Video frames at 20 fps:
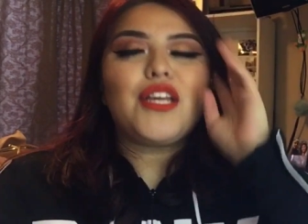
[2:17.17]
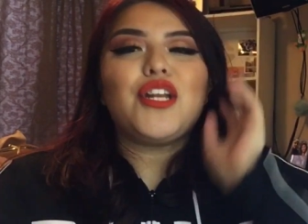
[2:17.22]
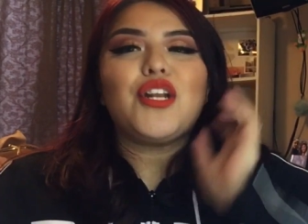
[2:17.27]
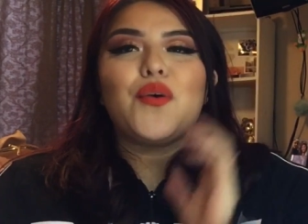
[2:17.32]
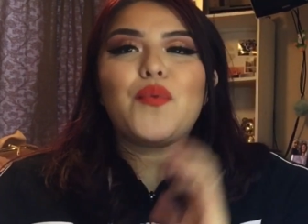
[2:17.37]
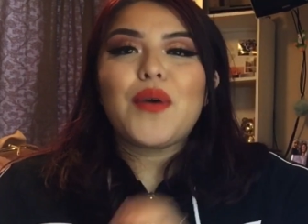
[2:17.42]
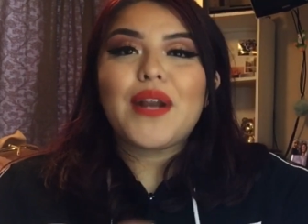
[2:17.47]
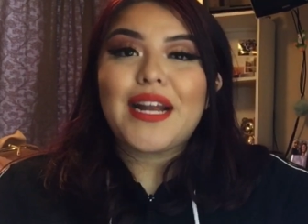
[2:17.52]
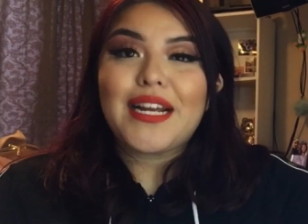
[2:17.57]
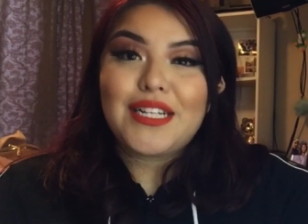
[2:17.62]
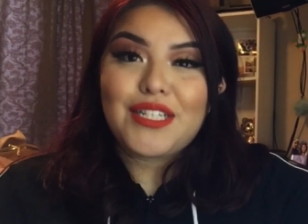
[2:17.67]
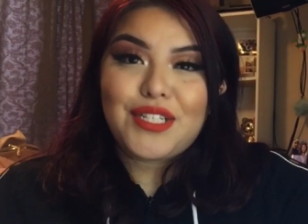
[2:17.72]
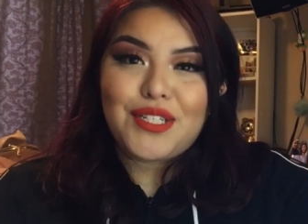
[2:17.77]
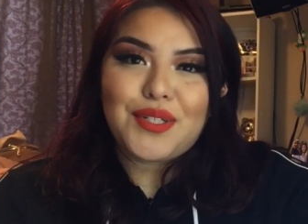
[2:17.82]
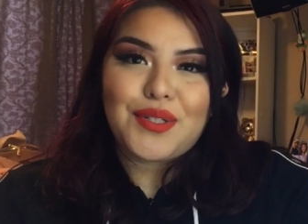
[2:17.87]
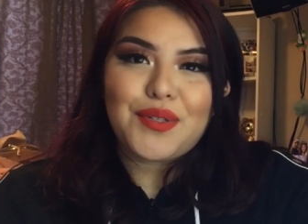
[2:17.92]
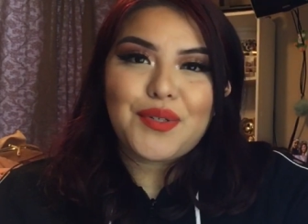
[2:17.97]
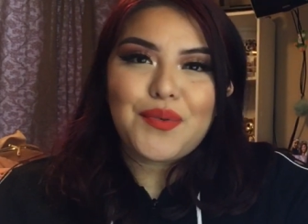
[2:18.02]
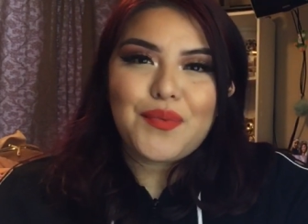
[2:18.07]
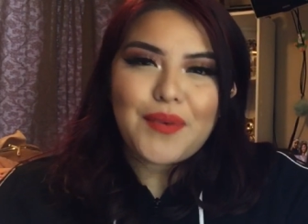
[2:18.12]
You know what I
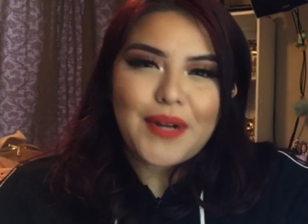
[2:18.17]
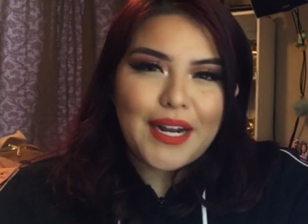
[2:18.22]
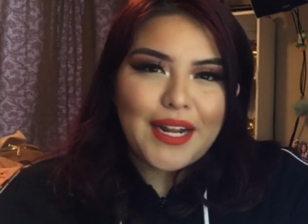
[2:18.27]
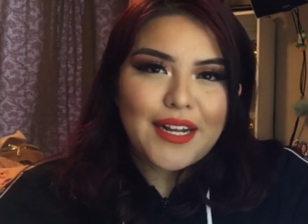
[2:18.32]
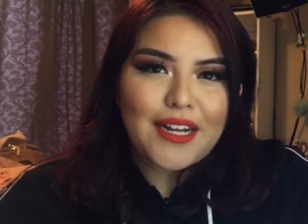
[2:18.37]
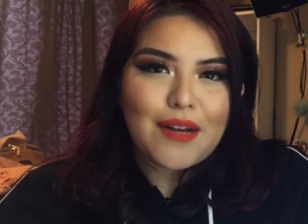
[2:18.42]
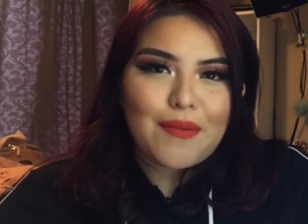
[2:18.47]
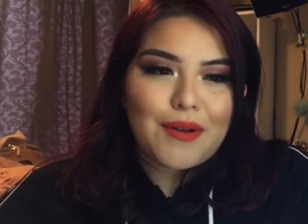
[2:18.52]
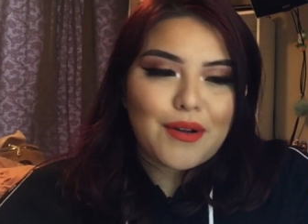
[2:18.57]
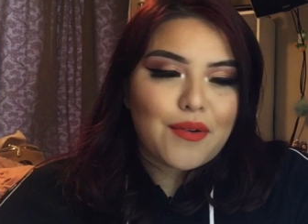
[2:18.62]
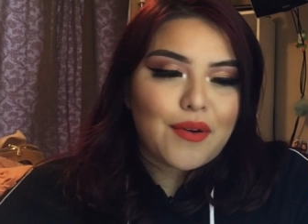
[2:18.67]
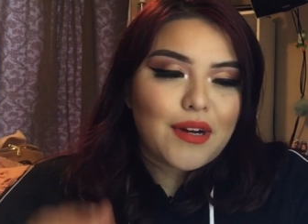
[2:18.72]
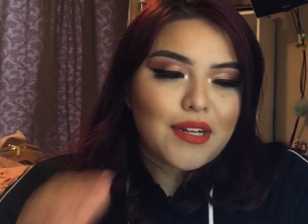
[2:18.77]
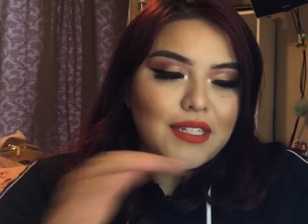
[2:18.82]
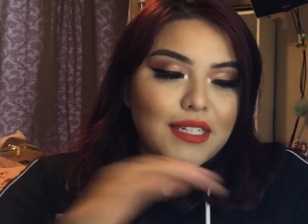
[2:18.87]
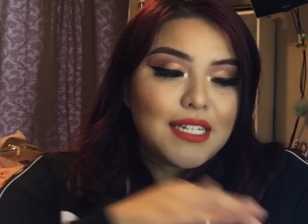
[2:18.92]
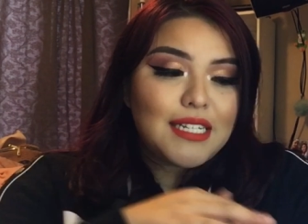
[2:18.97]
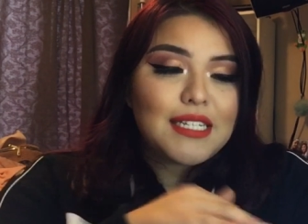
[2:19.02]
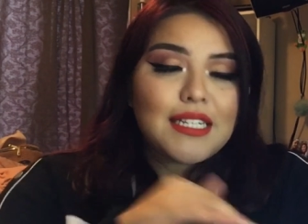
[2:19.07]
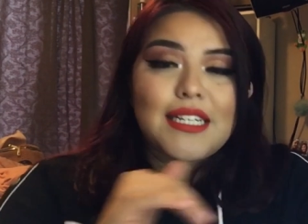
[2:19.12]
do when I come
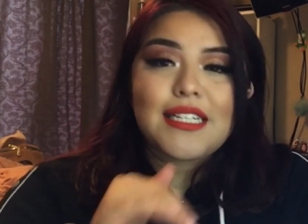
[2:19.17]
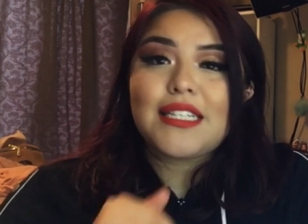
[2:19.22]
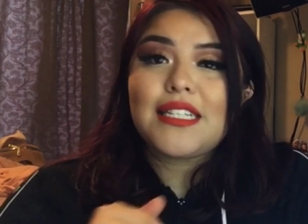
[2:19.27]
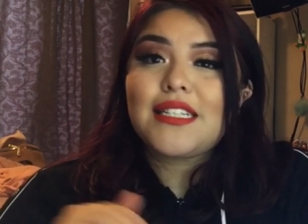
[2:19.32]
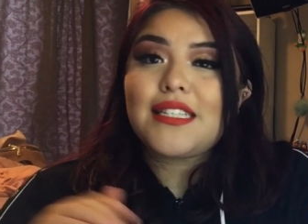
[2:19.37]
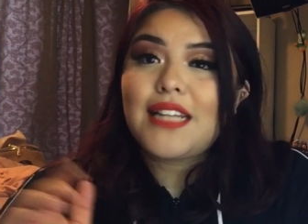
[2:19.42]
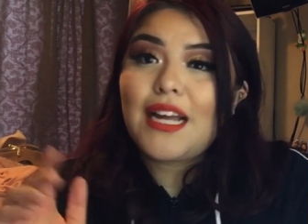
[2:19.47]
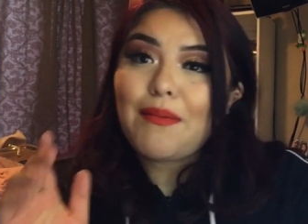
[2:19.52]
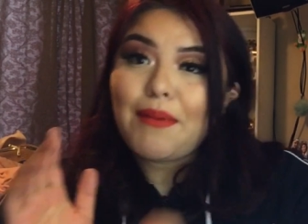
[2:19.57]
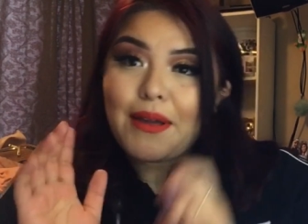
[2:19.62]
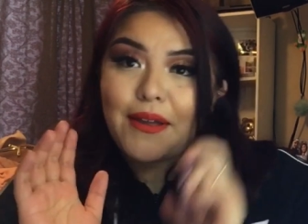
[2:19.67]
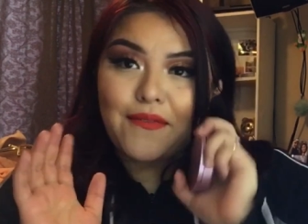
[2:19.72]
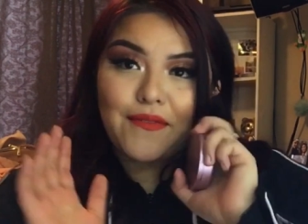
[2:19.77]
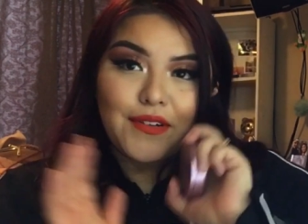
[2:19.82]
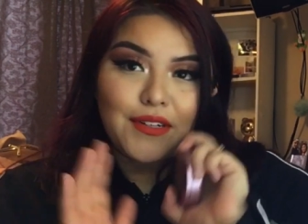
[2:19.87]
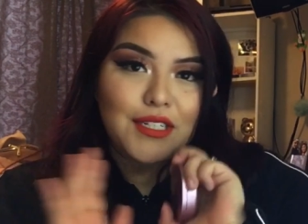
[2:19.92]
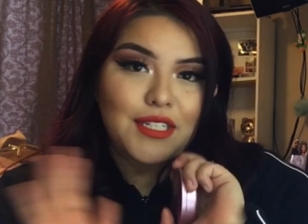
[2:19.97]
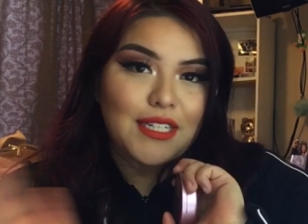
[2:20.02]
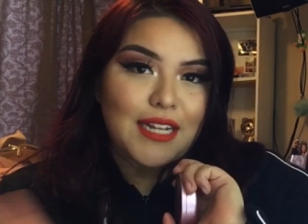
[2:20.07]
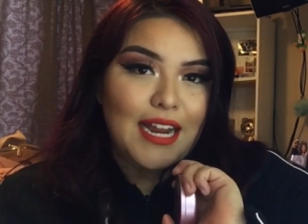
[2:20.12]
across these? Because it's not my
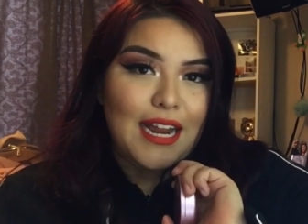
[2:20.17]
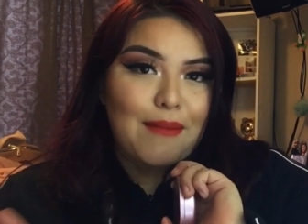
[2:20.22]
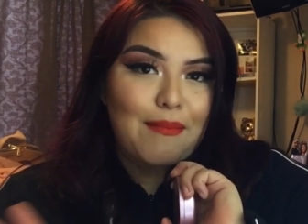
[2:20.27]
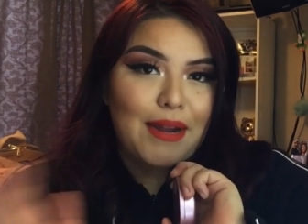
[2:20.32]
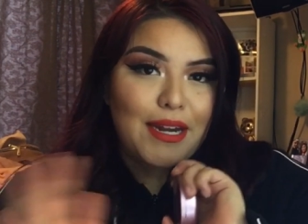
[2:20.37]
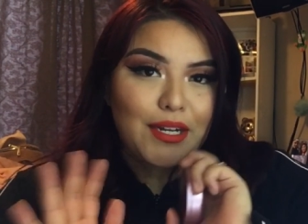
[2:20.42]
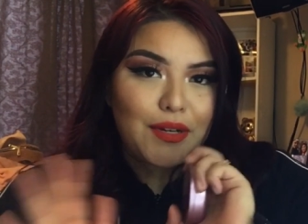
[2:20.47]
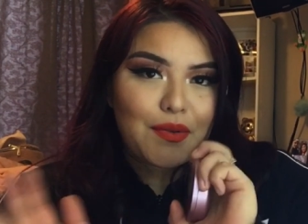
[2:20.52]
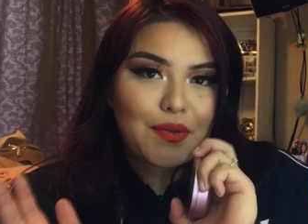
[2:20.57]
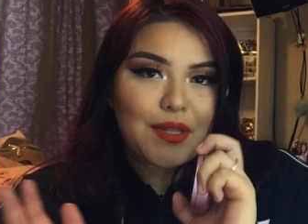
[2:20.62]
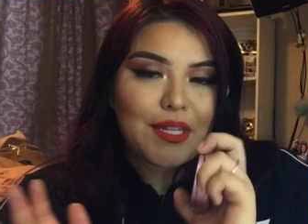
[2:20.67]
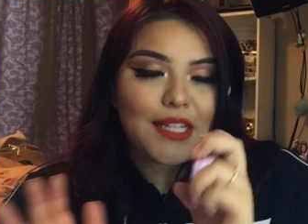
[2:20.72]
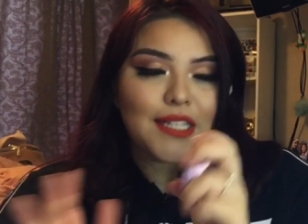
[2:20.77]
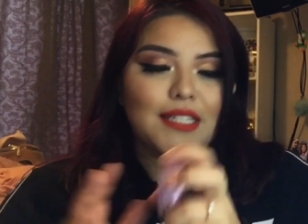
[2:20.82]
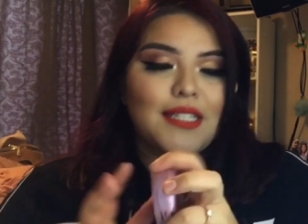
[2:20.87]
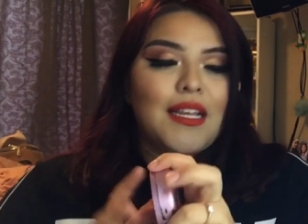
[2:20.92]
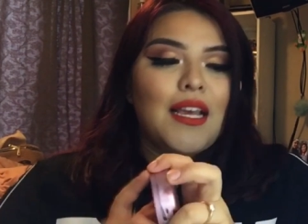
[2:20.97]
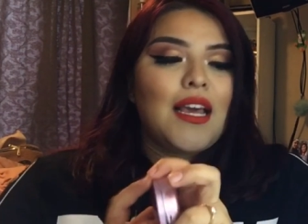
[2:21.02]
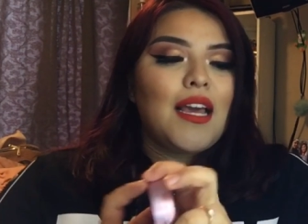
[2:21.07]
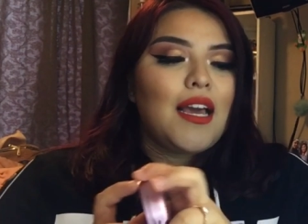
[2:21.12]
first time I do this.